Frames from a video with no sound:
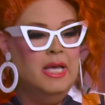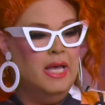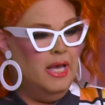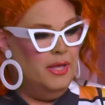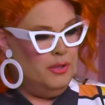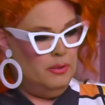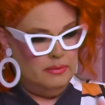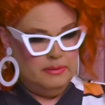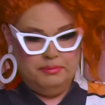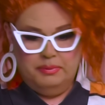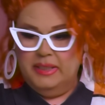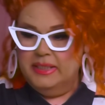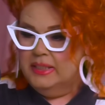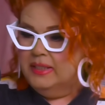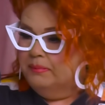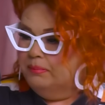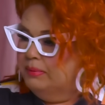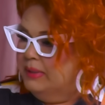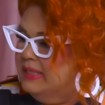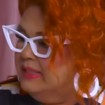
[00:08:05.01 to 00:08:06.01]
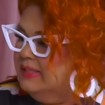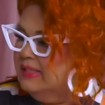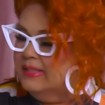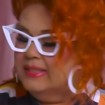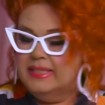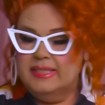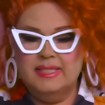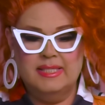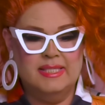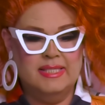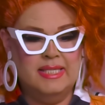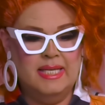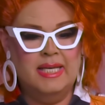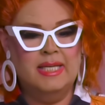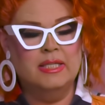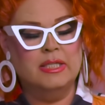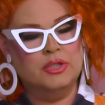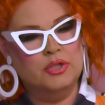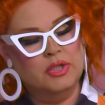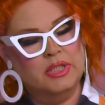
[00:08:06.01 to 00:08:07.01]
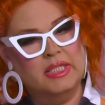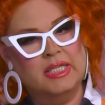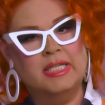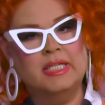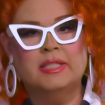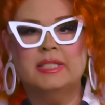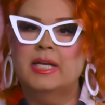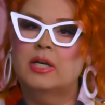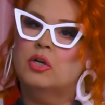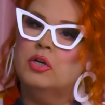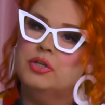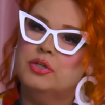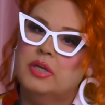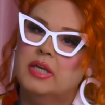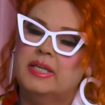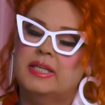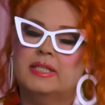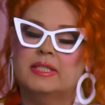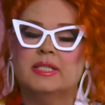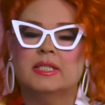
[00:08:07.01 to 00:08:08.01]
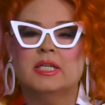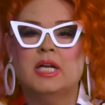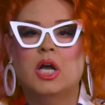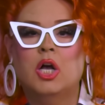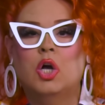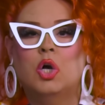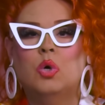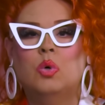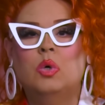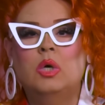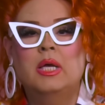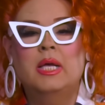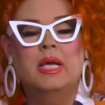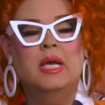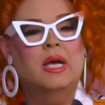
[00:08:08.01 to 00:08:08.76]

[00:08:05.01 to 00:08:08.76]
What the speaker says: And there was plenty of places to sit, and you could eat it there or you could get it to go.